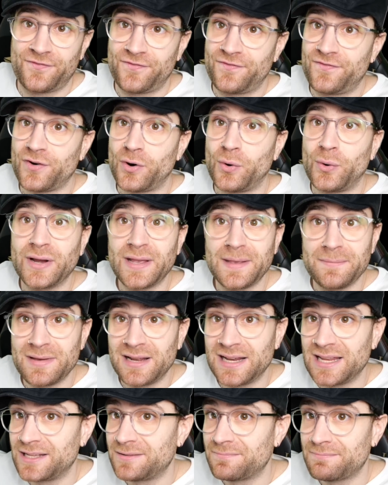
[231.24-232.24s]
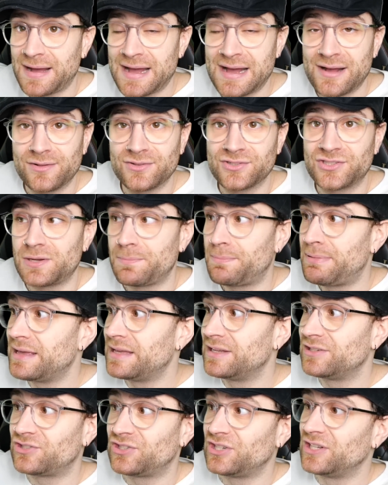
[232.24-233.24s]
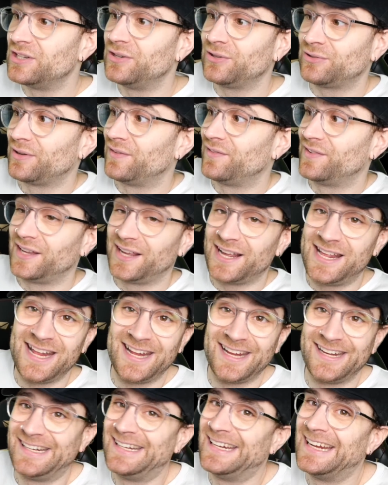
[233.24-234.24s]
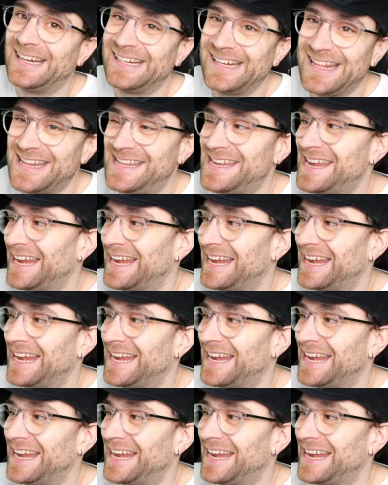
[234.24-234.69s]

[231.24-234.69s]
£40 million to PSG or something. Do